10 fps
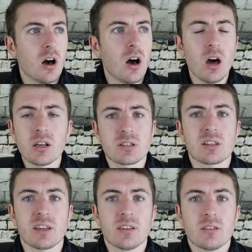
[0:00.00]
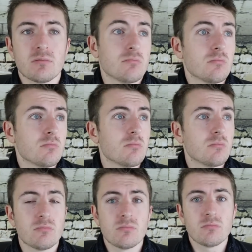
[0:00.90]
Honestly!
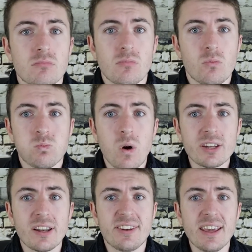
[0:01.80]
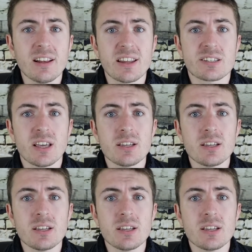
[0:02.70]
What a deal this